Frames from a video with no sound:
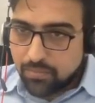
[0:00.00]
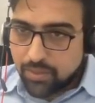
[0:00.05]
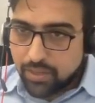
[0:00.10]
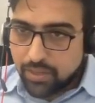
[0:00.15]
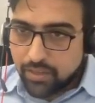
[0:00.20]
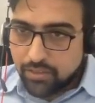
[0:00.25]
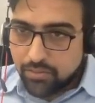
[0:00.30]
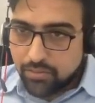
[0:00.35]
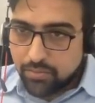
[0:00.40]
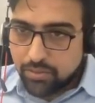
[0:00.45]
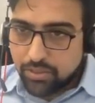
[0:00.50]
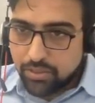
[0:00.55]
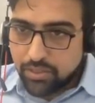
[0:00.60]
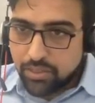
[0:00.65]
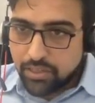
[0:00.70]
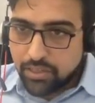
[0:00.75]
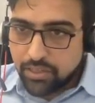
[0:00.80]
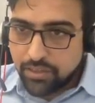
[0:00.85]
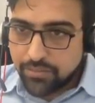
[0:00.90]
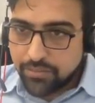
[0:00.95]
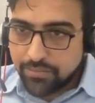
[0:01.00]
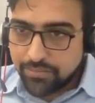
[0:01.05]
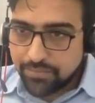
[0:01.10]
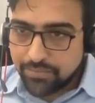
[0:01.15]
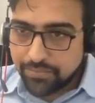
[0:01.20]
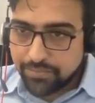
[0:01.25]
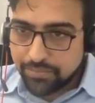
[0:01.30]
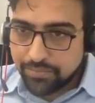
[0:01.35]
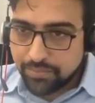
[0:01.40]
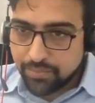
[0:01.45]
Thanks, Brittany.
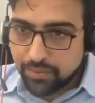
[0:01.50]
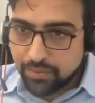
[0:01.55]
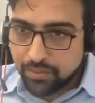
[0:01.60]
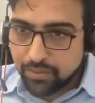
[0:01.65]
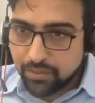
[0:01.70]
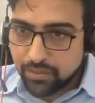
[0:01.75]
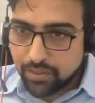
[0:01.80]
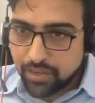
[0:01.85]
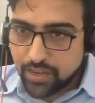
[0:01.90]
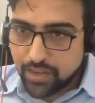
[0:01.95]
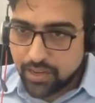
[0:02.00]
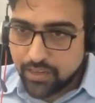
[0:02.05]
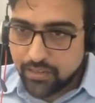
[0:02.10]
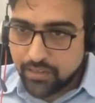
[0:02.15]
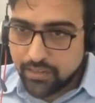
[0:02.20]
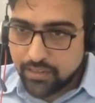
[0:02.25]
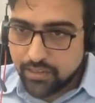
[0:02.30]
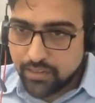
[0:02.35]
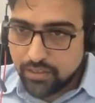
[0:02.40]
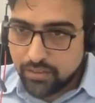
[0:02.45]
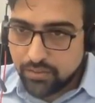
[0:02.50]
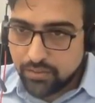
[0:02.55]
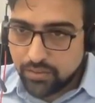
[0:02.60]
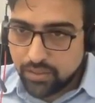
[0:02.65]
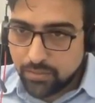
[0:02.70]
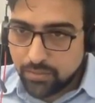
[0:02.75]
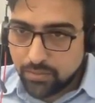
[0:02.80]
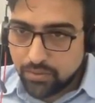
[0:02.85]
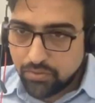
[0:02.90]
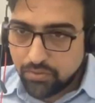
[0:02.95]
Glad that you
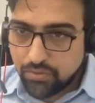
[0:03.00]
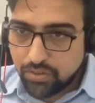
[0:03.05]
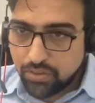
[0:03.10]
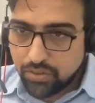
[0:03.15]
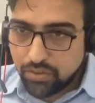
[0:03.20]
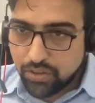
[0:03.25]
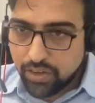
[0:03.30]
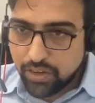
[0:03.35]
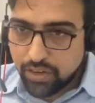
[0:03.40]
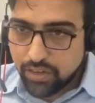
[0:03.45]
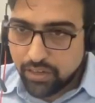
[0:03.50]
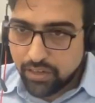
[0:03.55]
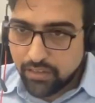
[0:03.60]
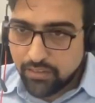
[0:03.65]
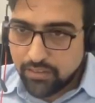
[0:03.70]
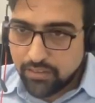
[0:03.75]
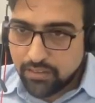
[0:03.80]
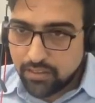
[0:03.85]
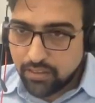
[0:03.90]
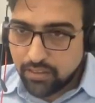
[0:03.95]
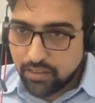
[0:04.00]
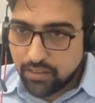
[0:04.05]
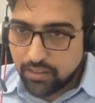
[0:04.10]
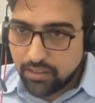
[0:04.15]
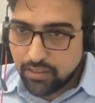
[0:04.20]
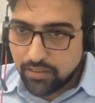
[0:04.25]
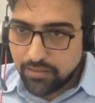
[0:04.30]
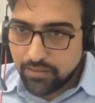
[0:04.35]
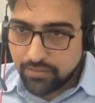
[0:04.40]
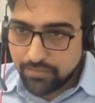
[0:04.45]
were able to follow the guide
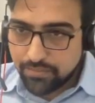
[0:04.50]
easily.